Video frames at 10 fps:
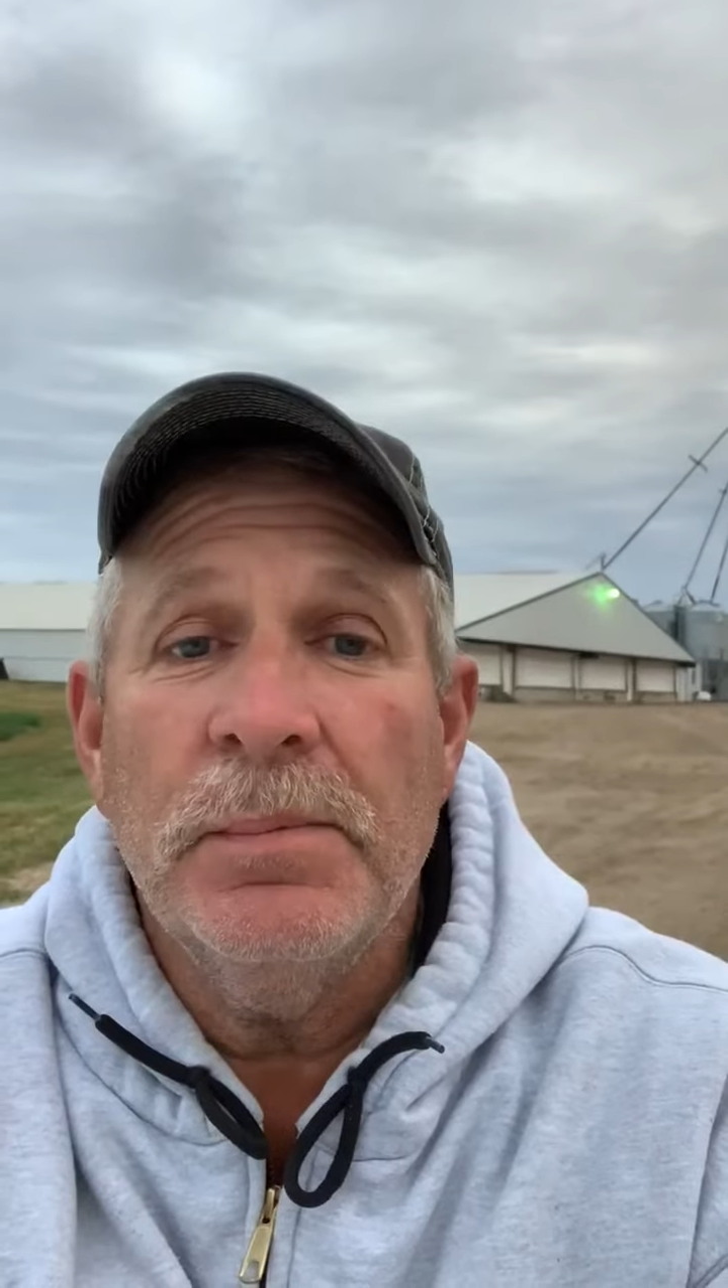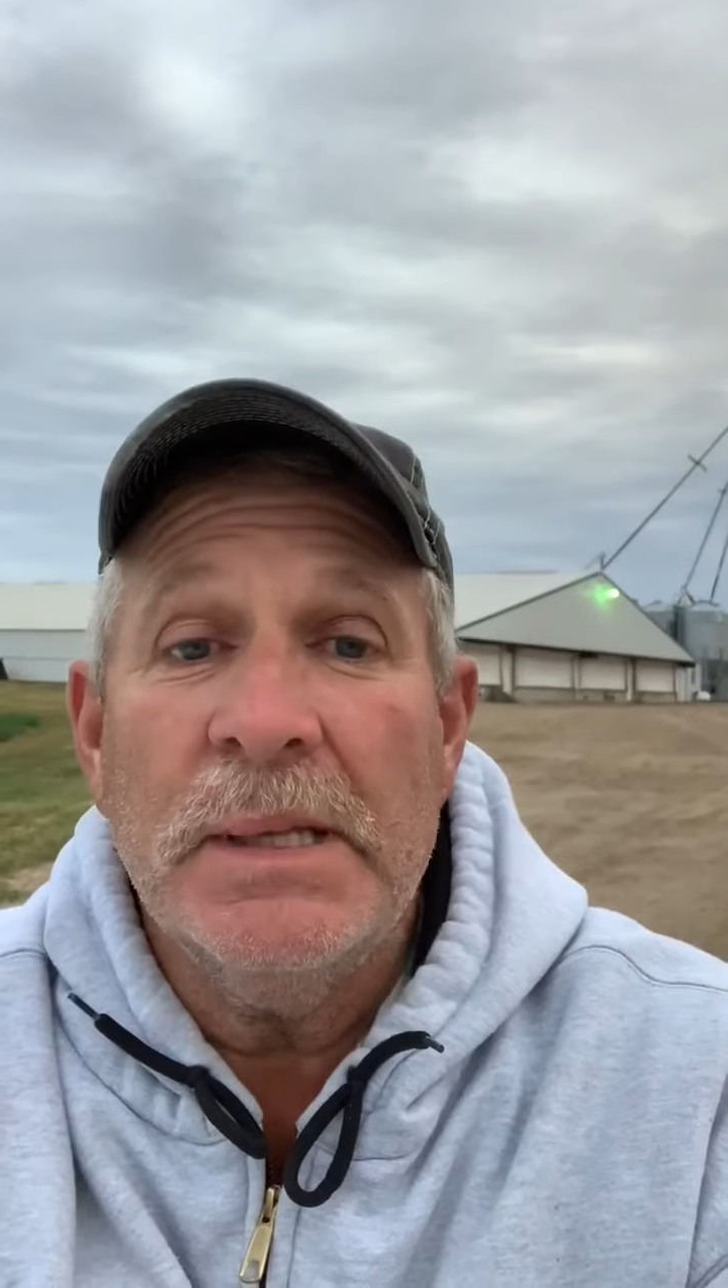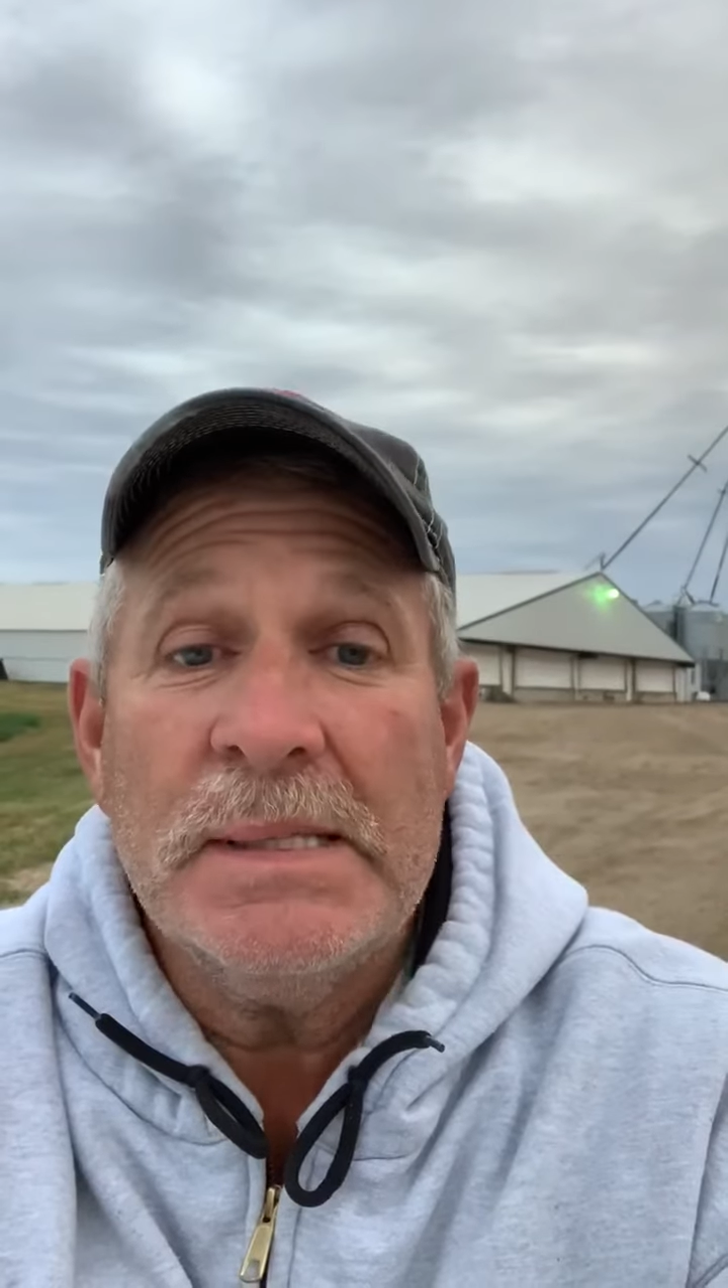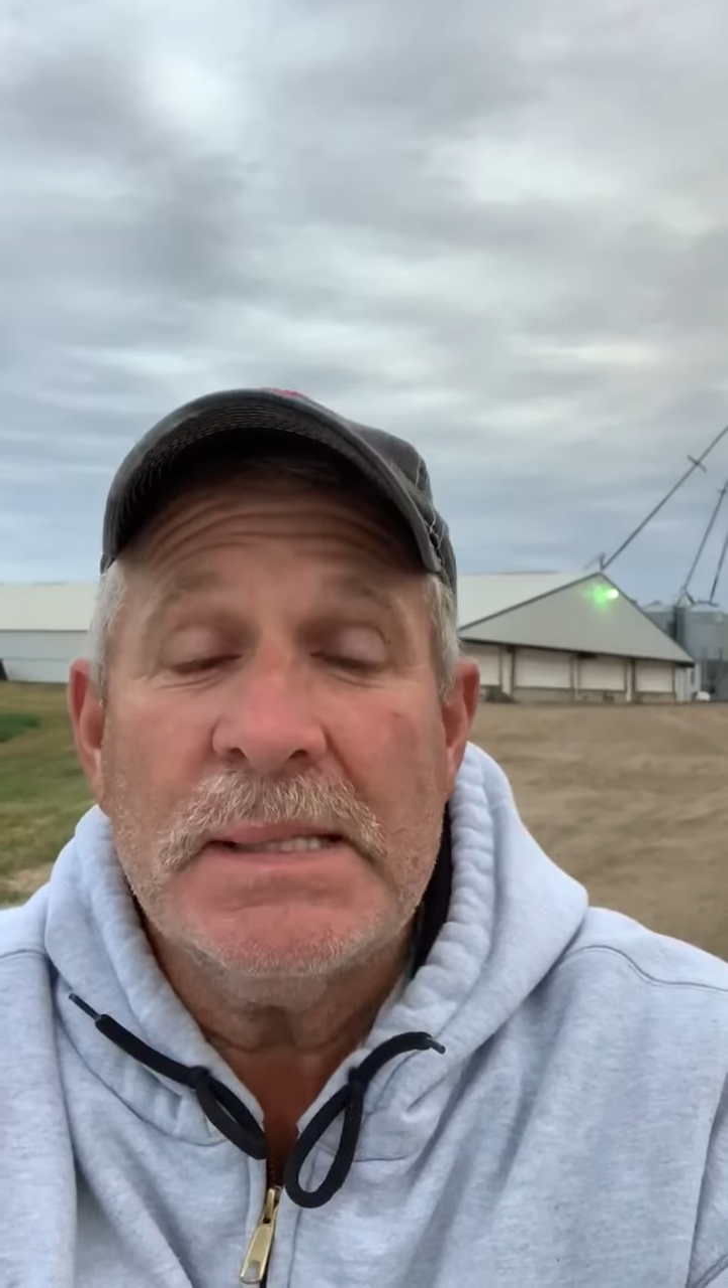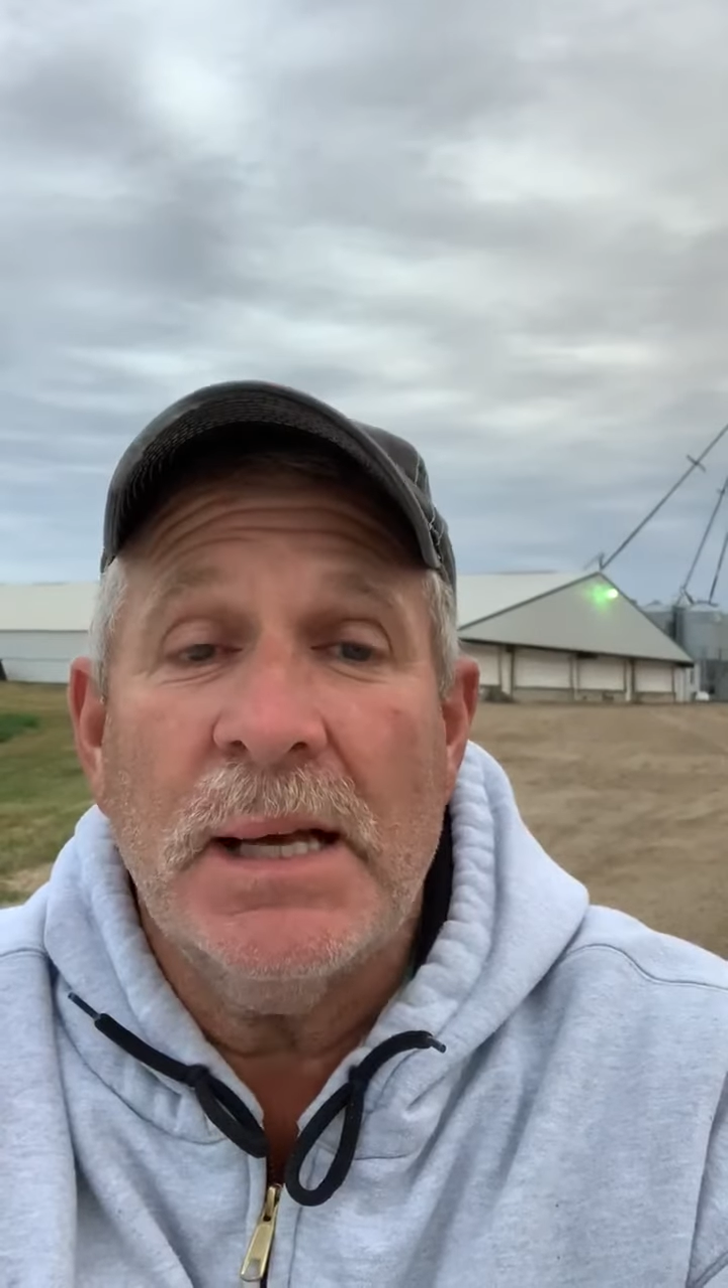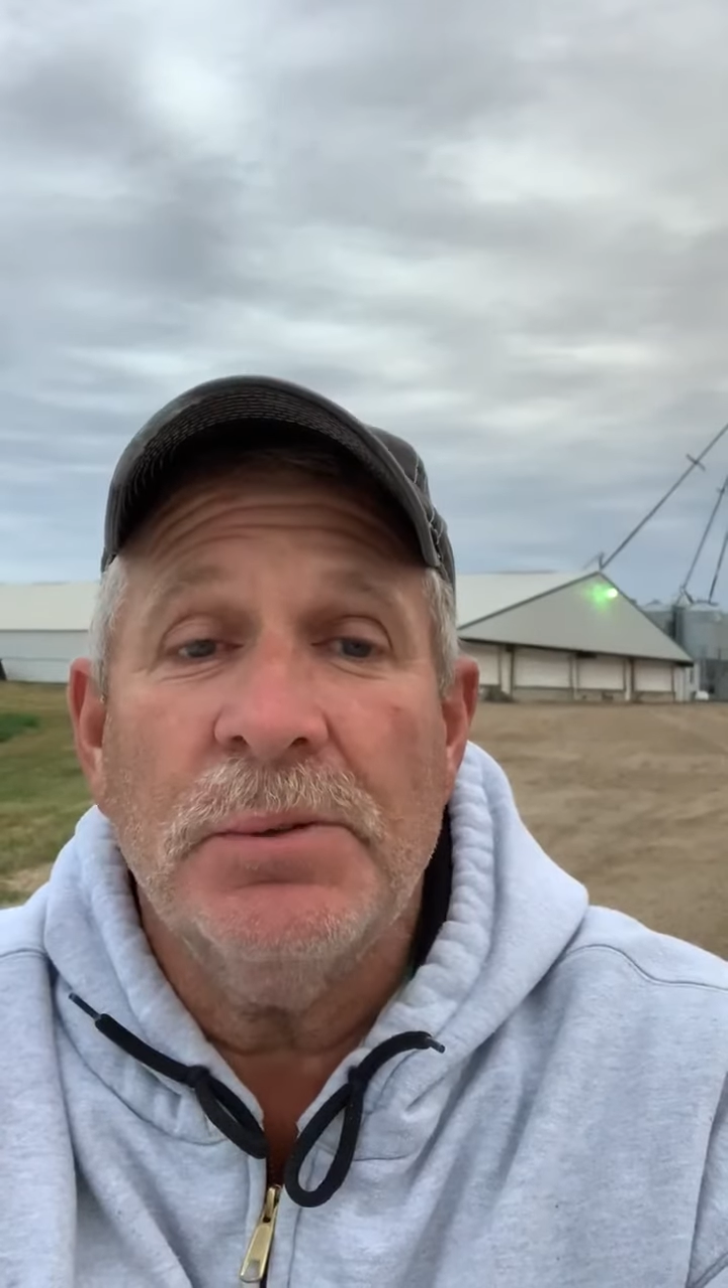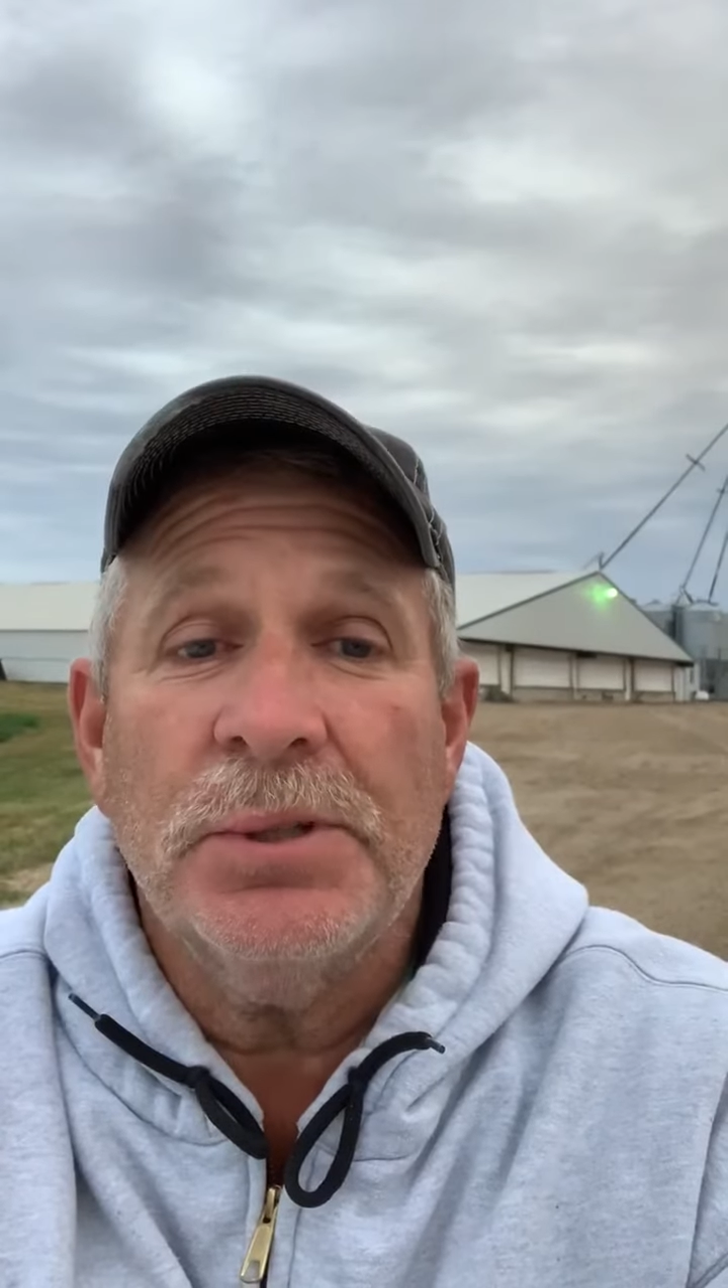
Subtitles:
in South